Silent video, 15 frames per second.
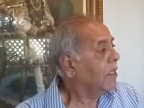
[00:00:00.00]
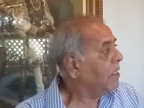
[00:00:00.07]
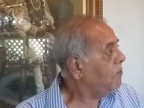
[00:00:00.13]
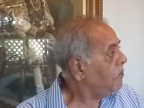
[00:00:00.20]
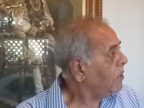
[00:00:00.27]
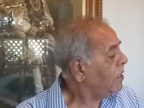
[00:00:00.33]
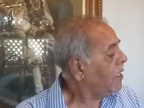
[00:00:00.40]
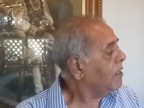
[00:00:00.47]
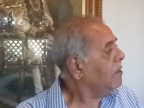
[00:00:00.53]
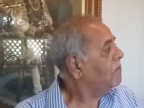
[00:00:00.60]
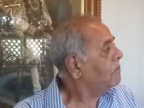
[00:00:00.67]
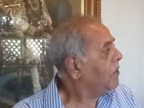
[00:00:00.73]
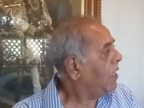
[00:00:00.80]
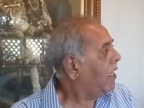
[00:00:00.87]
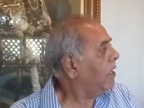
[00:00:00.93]
Even like a
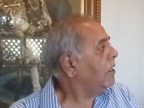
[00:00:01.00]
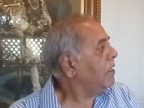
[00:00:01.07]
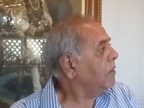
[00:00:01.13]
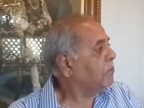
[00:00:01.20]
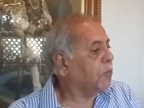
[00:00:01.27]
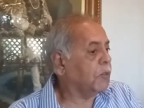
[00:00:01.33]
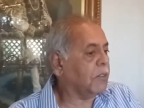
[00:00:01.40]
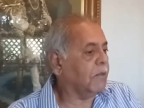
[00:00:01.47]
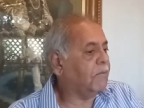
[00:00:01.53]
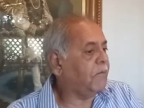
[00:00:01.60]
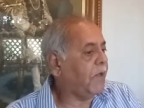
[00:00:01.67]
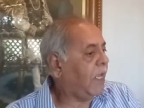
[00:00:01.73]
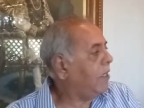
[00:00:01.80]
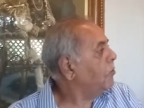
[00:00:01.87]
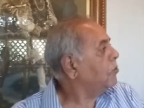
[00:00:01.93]
Vihari put a
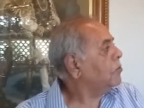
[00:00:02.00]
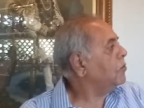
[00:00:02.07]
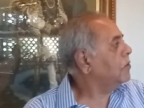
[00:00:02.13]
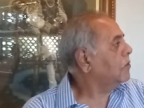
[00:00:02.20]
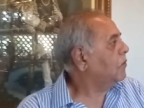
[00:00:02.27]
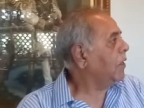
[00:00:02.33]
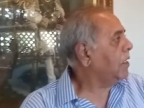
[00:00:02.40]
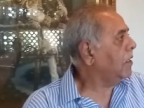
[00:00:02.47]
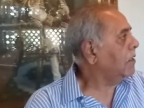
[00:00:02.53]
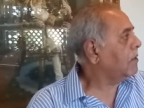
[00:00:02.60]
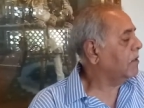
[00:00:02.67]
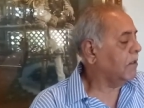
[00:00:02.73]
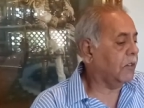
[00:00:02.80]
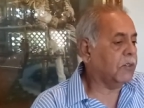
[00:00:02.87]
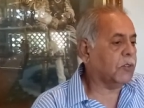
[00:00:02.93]
value to his
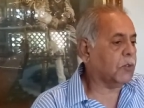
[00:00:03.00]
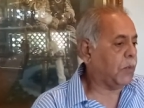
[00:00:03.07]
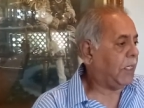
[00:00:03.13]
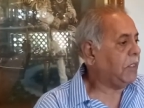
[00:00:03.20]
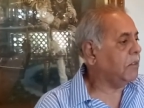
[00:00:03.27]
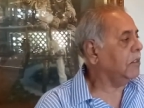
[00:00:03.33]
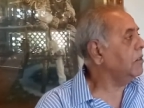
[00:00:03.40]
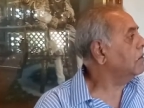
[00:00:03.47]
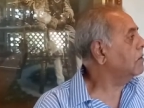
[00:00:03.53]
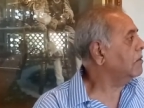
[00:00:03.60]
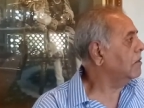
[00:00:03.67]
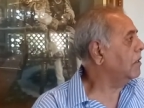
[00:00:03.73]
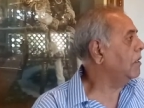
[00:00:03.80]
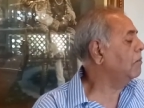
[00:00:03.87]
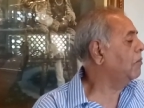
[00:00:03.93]
wicket. Yeah. His
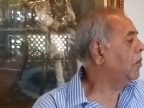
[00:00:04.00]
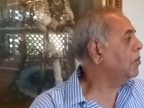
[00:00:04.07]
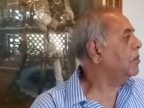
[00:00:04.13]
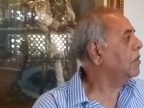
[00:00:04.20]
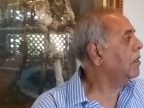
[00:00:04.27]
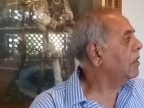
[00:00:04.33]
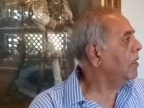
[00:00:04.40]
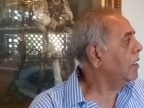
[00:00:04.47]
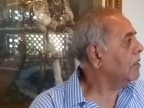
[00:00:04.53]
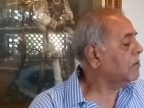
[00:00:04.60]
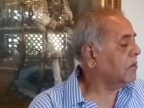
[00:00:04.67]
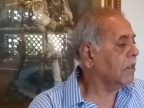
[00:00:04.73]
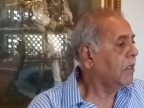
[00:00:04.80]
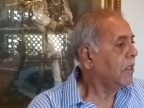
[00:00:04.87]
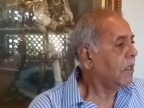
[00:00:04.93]
twenties in both the
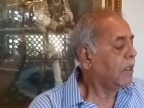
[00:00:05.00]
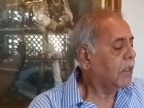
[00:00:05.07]
innings